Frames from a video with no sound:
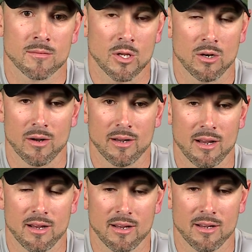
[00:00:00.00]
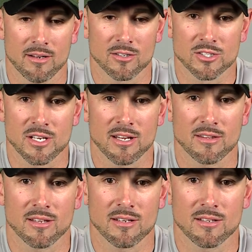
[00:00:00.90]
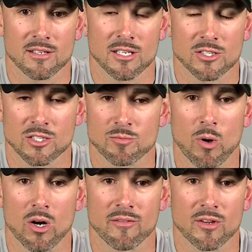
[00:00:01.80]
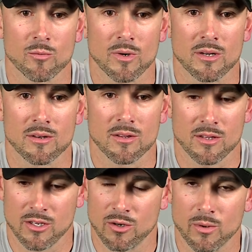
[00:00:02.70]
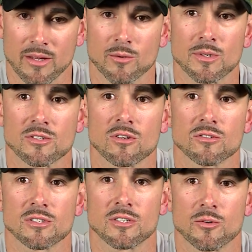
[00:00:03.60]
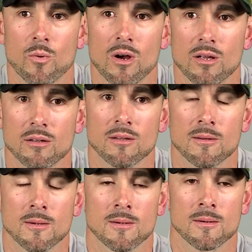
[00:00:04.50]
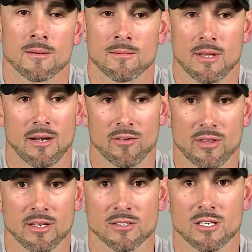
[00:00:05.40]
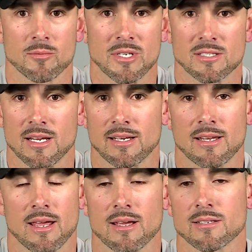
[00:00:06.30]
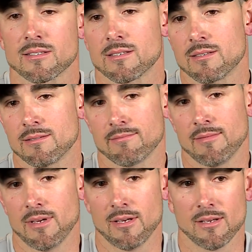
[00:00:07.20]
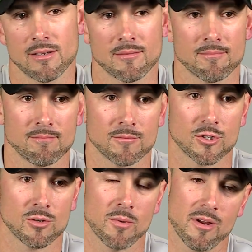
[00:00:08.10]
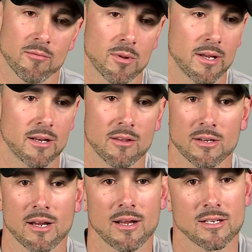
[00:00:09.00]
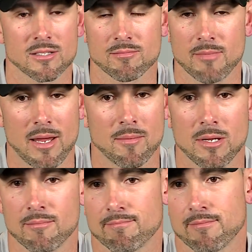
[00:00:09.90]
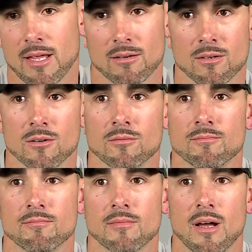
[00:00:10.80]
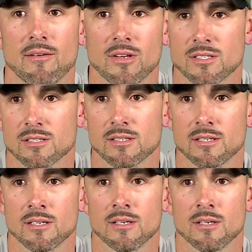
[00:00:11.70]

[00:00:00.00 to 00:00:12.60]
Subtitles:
you know, I understand that it's just part of it when you don't get the results that you want, that everything's going to be second guessed. And should we have played other guys? Maybe. I don't know. Obviously,